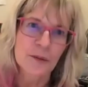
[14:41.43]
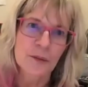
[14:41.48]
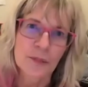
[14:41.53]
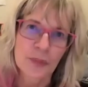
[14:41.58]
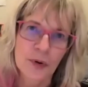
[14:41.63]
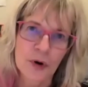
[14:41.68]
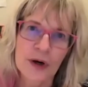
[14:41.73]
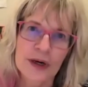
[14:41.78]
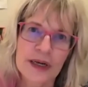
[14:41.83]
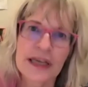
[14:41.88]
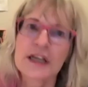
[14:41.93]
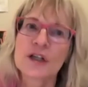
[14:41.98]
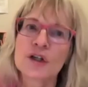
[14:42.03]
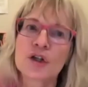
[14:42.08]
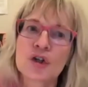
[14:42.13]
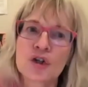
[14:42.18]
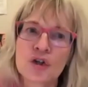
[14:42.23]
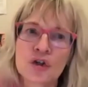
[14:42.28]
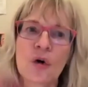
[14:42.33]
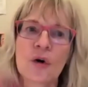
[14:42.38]
book is
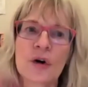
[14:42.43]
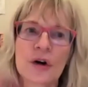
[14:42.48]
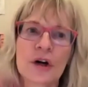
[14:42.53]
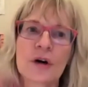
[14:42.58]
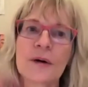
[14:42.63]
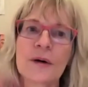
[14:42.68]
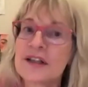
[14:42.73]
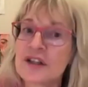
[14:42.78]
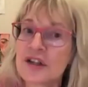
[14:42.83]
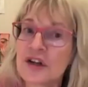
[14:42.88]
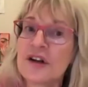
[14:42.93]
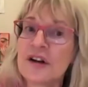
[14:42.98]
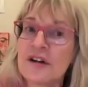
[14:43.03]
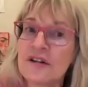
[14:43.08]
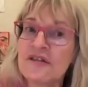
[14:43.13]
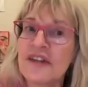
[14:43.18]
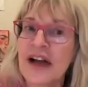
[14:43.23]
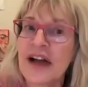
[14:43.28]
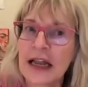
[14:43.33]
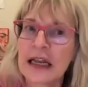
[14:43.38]
shorter, it's a
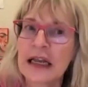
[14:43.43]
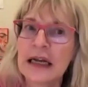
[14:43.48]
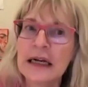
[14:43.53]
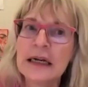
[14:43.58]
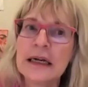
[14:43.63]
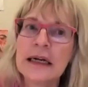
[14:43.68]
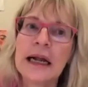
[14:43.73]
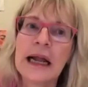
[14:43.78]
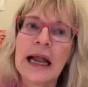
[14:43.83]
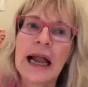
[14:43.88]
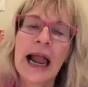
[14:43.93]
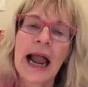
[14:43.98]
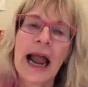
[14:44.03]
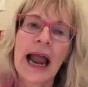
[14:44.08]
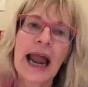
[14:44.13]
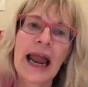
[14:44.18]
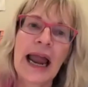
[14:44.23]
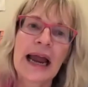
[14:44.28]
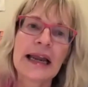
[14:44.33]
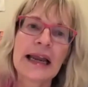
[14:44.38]
novella,
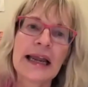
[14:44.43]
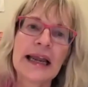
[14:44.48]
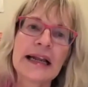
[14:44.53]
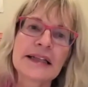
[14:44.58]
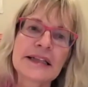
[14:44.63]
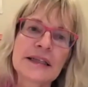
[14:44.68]
and it's